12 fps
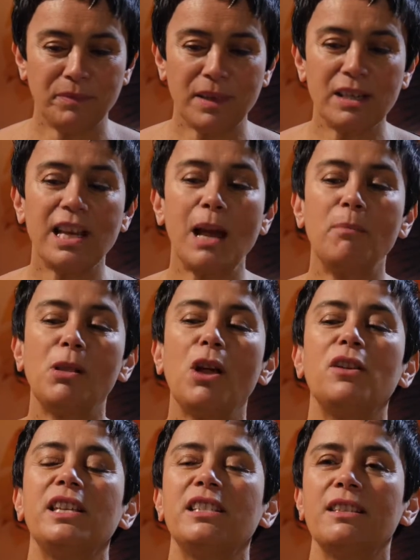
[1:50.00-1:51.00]

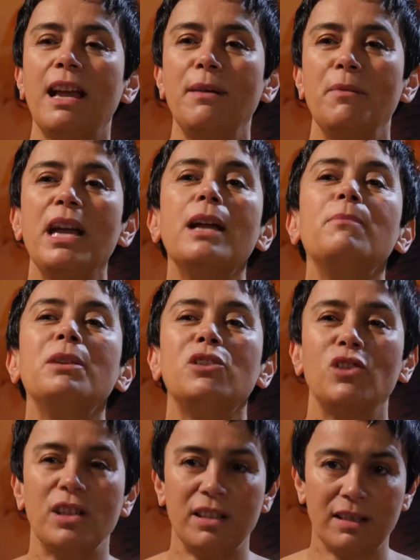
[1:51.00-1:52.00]
tableau, these
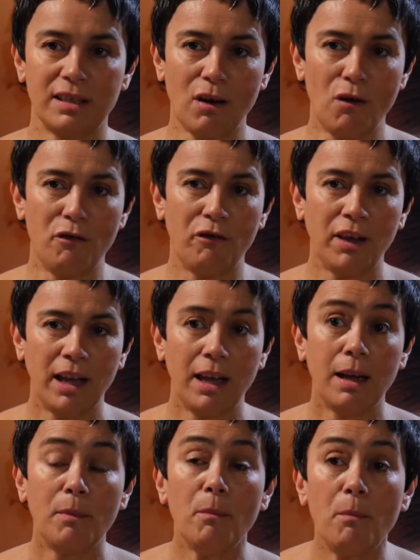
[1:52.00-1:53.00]
images of
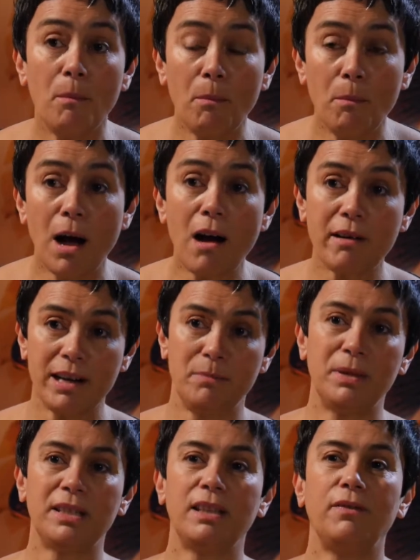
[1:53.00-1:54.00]
Maori and
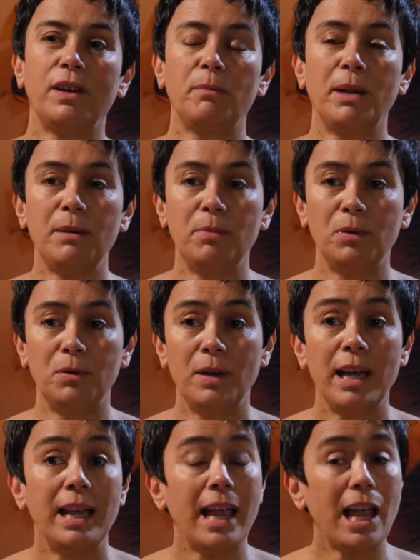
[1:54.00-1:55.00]
Pacific people,
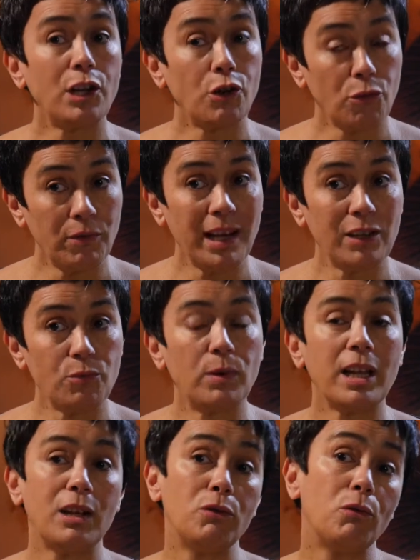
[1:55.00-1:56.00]
and correct what
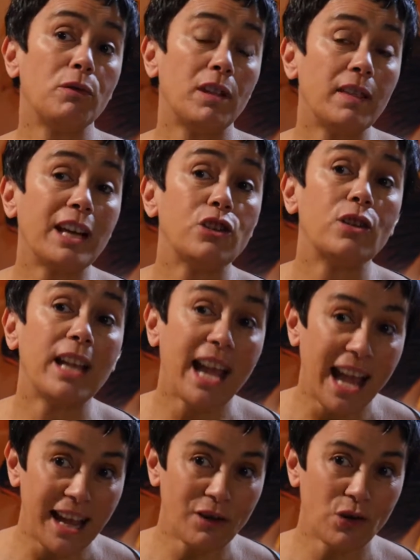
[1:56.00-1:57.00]
I thought that they should
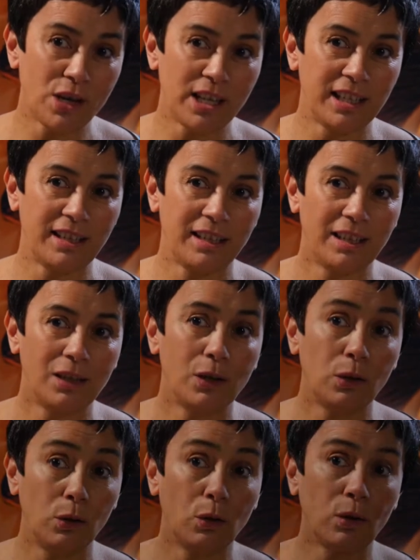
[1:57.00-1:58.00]
actually
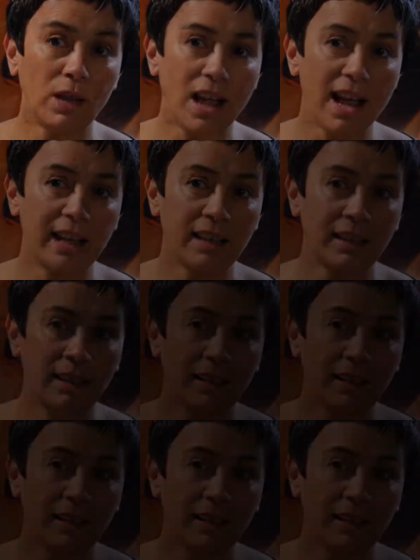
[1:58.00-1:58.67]
look like.